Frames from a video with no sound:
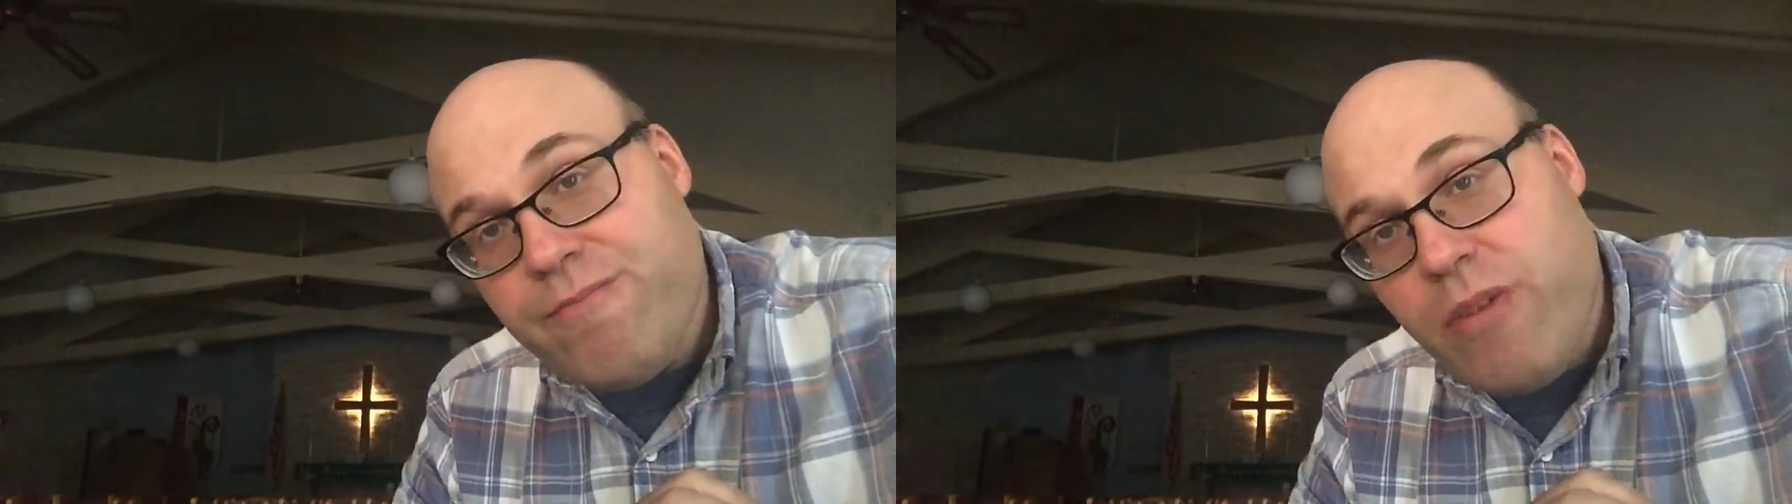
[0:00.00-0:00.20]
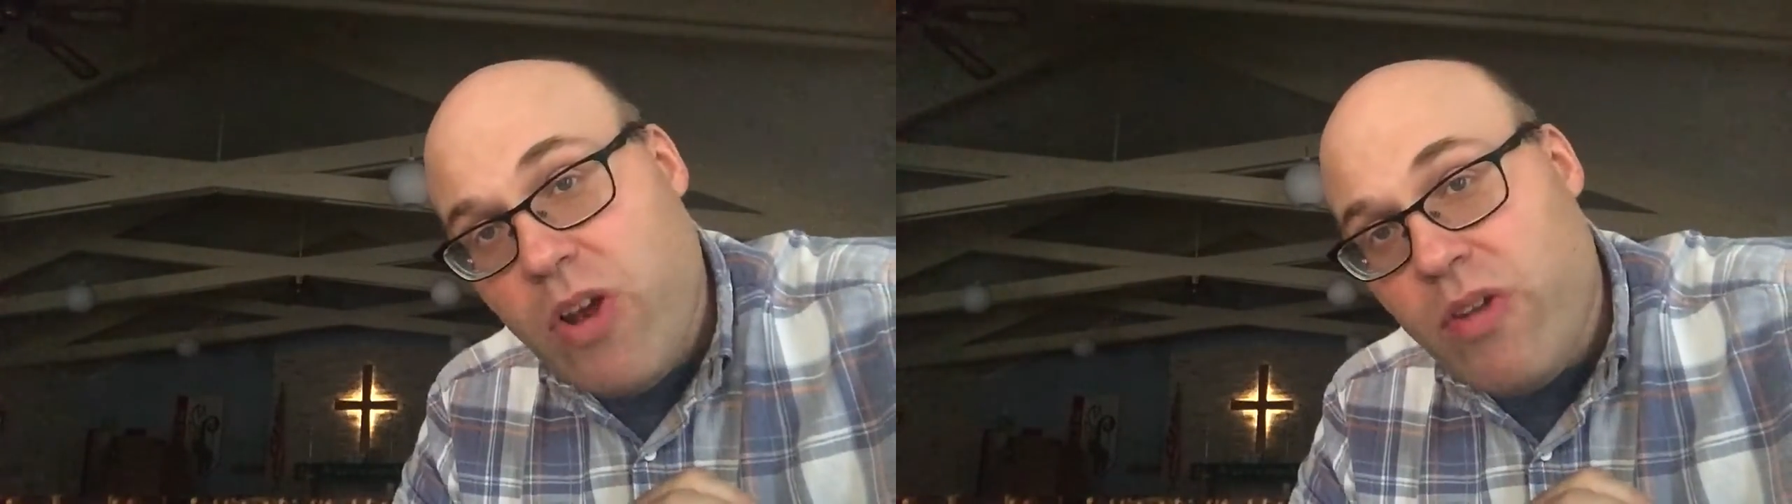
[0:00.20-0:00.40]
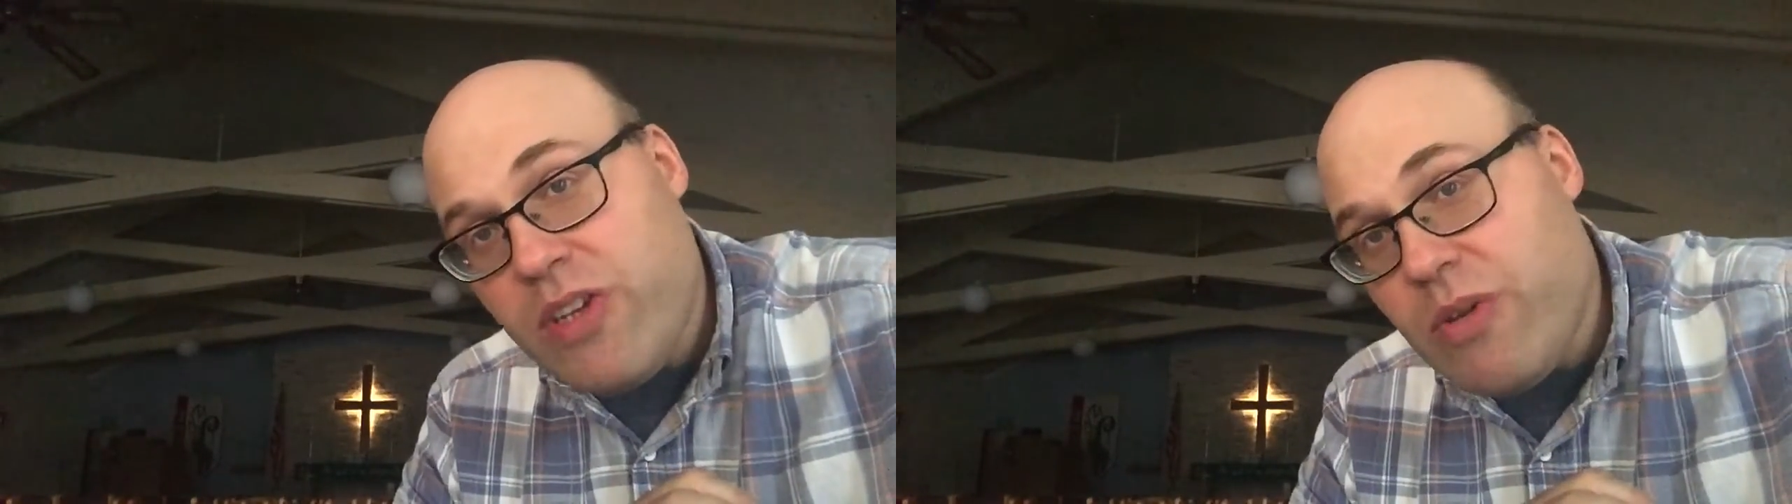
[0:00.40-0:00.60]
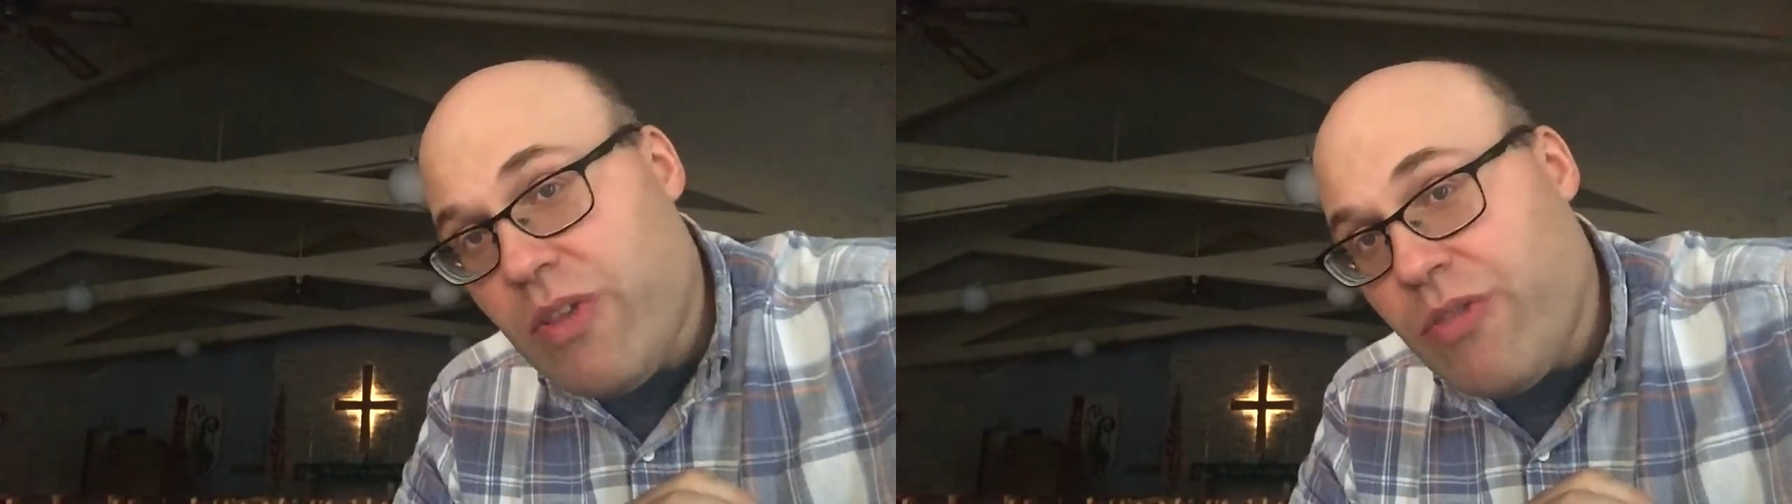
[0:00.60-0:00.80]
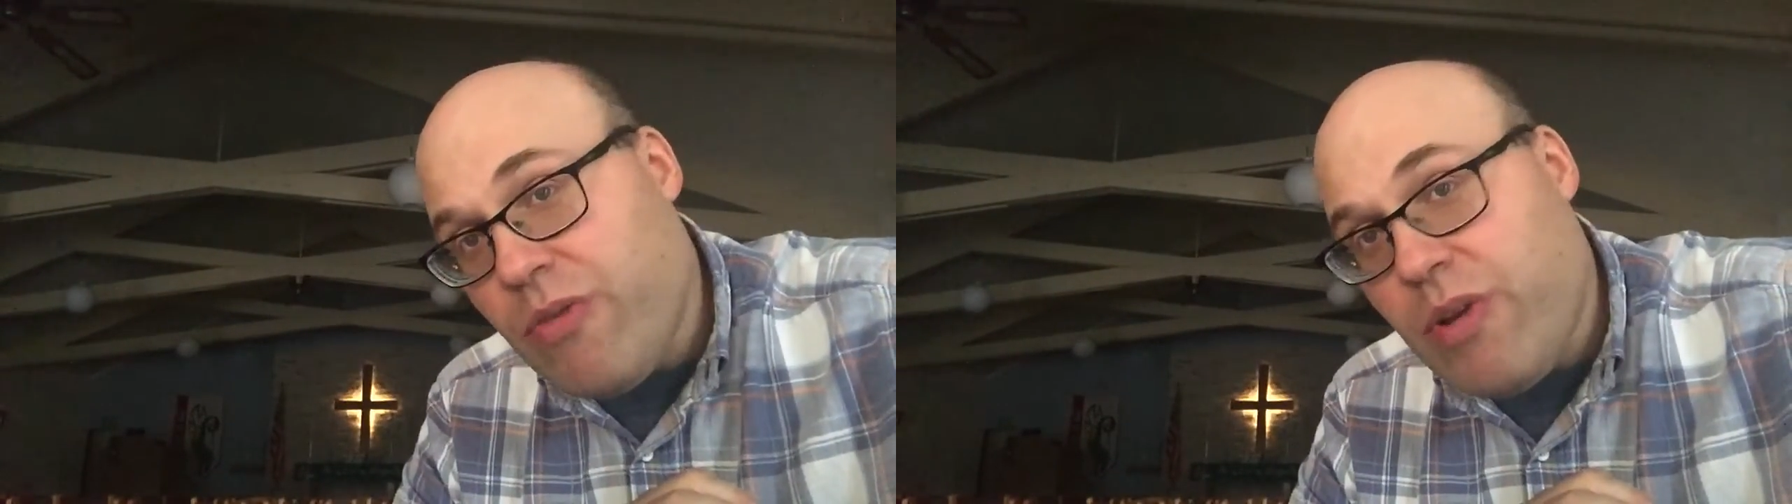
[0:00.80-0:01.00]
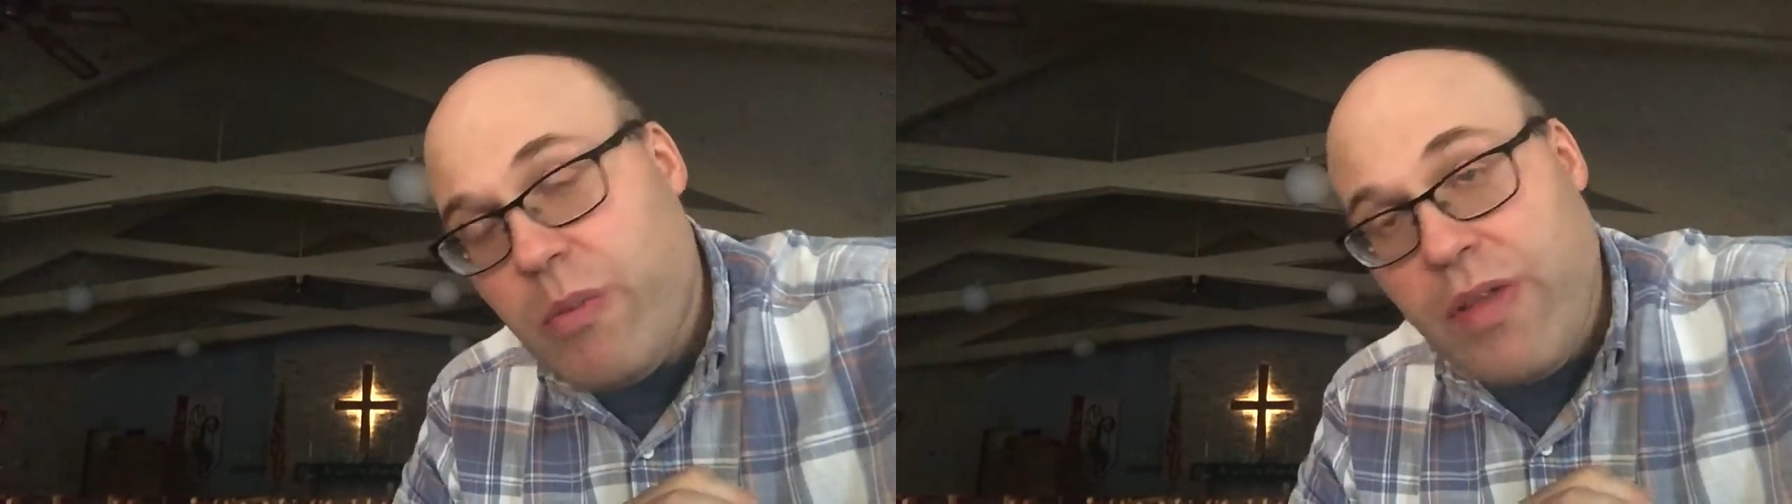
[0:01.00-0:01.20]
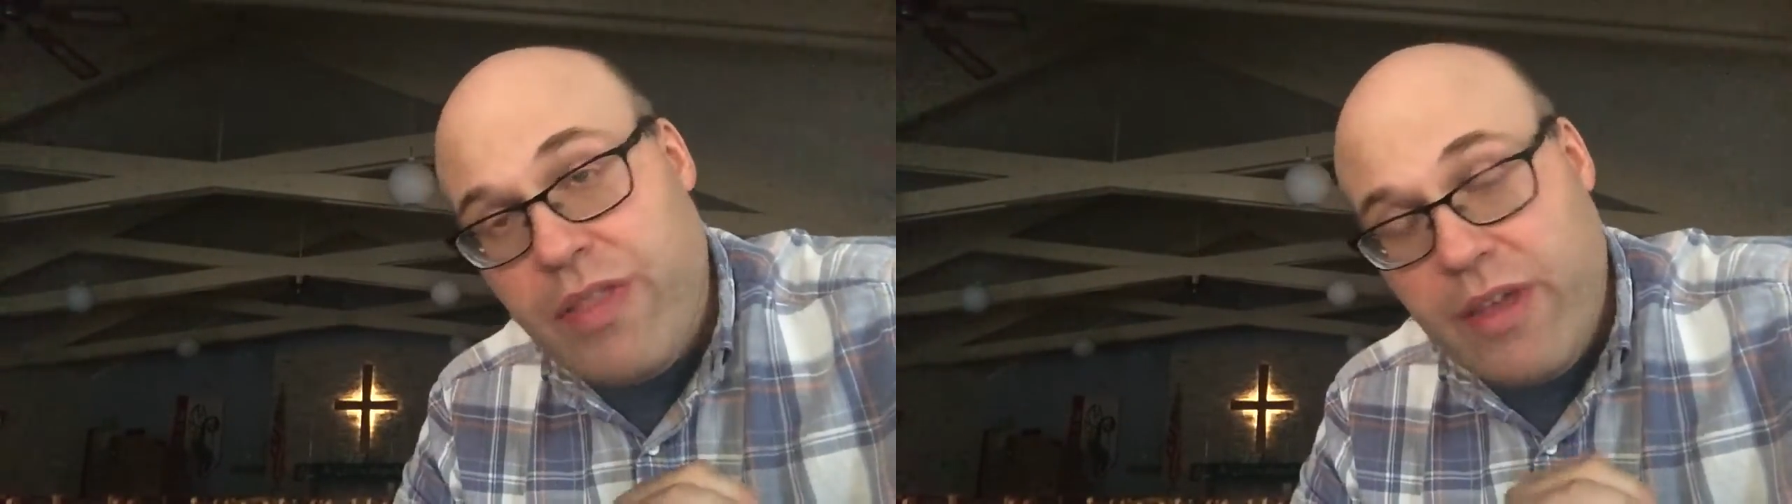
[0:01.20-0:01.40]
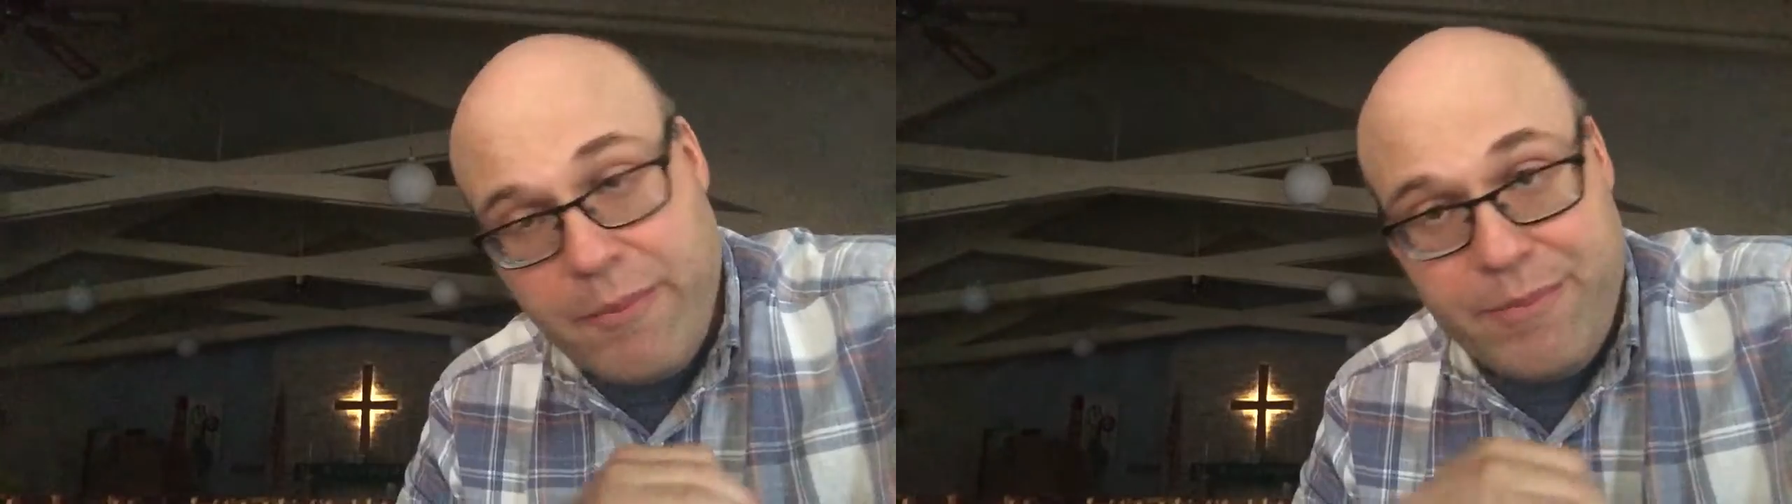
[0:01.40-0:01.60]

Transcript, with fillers: We only do it through and with Him.